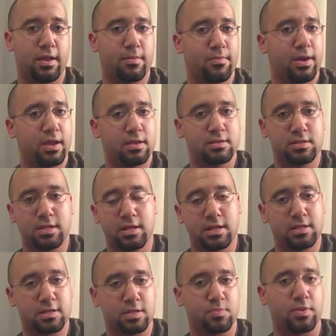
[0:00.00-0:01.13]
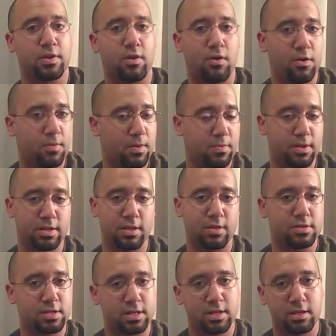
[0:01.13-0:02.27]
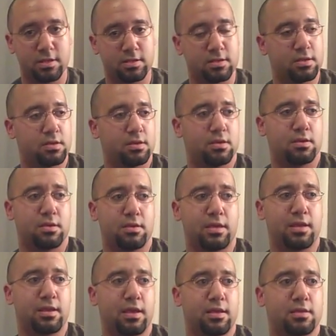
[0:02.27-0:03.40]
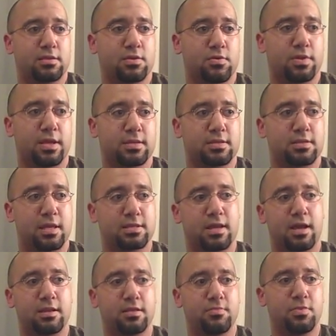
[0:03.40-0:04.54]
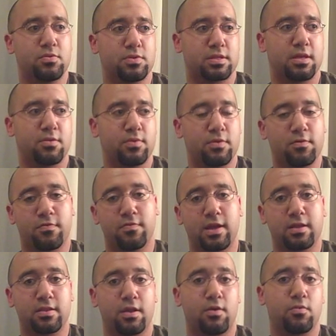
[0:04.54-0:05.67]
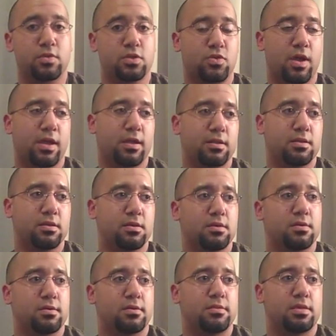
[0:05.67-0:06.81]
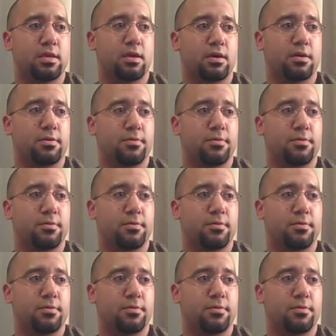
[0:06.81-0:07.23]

I buy CDs. I spend all my money on CDs, and that's kind of the music that we reflect. Now we're trying the